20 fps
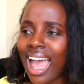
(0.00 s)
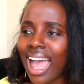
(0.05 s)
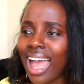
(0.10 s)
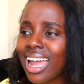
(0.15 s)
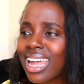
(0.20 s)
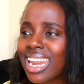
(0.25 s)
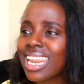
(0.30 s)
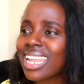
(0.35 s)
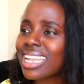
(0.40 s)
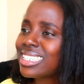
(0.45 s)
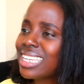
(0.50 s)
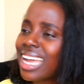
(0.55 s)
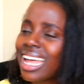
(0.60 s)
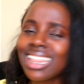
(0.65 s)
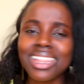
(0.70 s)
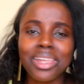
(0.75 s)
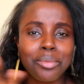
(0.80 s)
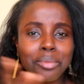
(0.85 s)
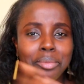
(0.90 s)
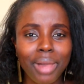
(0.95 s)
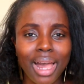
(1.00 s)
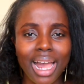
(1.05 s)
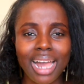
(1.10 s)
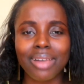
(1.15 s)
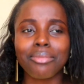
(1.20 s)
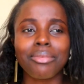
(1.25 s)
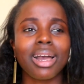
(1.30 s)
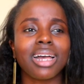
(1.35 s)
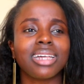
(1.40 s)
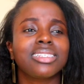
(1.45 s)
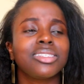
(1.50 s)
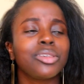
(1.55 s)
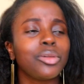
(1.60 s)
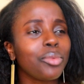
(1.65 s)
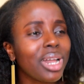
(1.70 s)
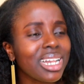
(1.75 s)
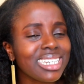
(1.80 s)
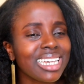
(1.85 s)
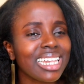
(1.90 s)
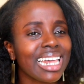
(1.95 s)
Return them back, Basi.
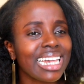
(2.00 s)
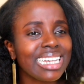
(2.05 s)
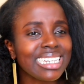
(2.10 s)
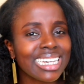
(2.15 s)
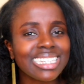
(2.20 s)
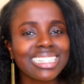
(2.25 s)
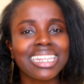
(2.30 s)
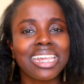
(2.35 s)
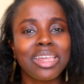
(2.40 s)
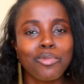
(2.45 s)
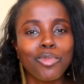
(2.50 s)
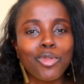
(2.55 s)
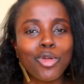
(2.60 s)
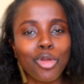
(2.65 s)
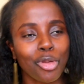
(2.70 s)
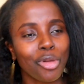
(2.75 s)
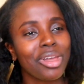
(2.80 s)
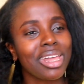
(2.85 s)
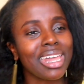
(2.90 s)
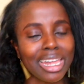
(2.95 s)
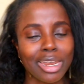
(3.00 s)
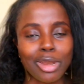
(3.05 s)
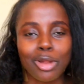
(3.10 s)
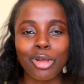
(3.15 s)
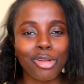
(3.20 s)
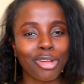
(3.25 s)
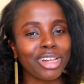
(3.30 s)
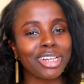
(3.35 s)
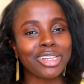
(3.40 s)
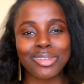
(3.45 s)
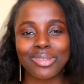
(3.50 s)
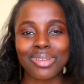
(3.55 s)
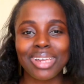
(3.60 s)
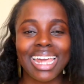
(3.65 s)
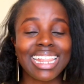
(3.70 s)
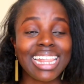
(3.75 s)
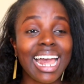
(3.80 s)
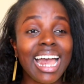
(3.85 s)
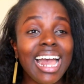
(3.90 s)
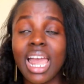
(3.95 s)
Watch how they just keep growing and growing
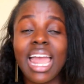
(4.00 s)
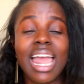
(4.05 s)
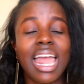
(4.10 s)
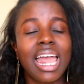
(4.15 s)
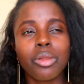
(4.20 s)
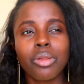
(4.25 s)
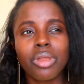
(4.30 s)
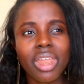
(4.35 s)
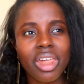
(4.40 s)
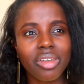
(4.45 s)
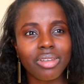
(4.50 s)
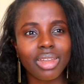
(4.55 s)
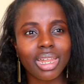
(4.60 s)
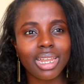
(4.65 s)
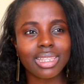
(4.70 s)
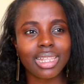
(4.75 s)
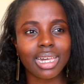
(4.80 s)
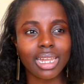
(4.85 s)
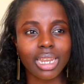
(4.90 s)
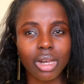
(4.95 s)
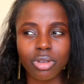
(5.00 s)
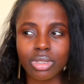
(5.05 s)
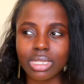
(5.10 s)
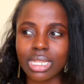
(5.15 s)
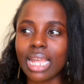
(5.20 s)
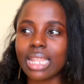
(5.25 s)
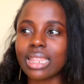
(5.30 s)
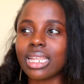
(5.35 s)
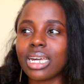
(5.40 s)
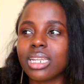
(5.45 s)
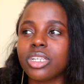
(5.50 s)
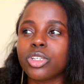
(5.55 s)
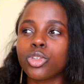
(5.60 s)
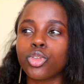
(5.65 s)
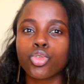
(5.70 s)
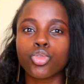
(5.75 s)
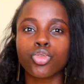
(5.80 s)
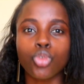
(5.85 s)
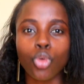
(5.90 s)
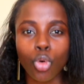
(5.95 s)
together. And when I read that, I was like, that is
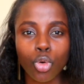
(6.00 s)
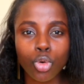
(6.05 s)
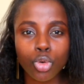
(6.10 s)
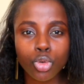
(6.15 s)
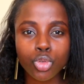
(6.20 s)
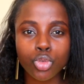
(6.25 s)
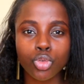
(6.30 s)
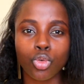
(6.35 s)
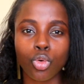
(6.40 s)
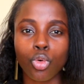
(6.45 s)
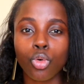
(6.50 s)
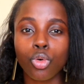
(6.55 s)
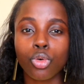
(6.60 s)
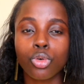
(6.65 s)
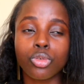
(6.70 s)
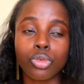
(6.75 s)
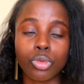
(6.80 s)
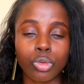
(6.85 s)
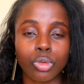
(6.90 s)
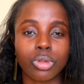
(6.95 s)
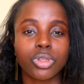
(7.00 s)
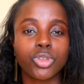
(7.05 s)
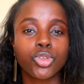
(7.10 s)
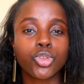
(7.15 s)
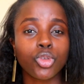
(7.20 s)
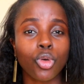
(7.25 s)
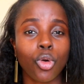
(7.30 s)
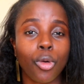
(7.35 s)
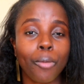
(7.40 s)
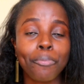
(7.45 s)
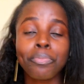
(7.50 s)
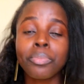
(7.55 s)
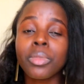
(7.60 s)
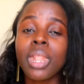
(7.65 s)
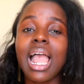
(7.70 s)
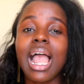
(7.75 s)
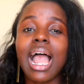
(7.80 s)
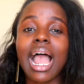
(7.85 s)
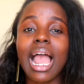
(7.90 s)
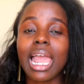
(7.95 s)
so cool. So
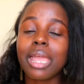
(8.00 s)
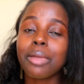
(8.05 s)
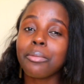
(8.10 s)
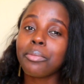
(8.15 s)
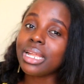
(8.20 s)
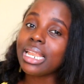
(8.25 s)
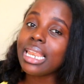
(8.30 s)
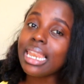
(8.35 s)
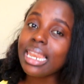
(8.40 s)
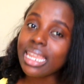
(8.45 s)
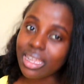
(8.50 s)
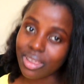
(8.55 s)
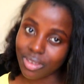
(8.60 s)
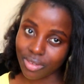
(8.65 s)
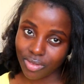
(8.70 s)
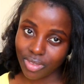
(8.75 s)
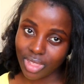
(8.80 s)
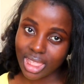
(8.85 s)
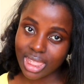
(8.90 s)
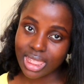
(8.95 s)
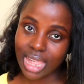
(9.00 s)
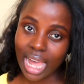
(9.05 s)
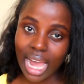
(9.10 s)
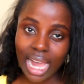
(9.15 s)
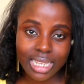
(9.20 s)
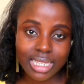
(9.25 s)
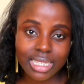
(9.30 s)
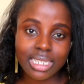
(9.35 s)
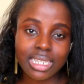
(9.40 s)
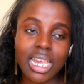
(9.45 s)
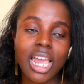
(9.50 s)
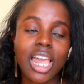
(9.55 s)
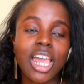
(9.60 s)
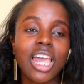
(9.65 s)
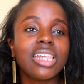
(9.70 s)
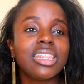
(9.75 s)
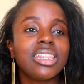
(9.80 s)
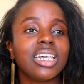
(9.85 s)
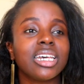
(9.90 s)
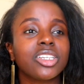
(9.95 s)
I believe that
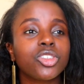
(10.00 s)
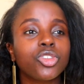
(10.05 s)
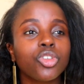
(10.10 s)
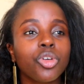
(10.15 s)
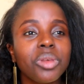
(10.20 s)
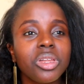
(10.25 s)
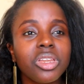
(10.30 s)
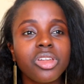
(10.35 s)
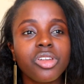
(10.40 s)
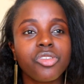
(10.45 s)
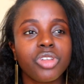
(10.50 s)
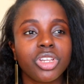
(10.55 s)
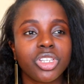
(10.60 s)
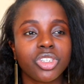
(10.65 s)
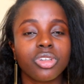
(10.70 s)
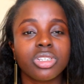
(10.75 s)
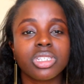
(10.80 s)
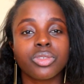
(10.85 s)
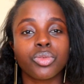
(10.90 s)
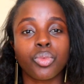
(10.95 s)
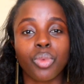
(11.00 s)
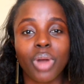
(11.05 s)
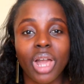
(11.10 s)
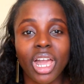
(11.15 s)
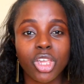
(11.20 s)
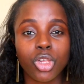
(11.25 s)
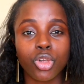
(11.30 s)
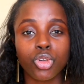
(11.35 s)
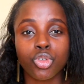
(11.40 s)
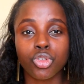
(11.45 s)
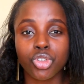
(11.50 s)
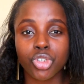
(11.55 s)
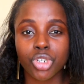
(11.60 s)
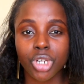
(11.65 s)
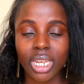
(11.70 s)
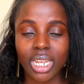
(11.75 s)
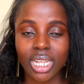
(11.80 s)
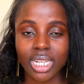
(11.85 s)
there are so many reasons why you should join a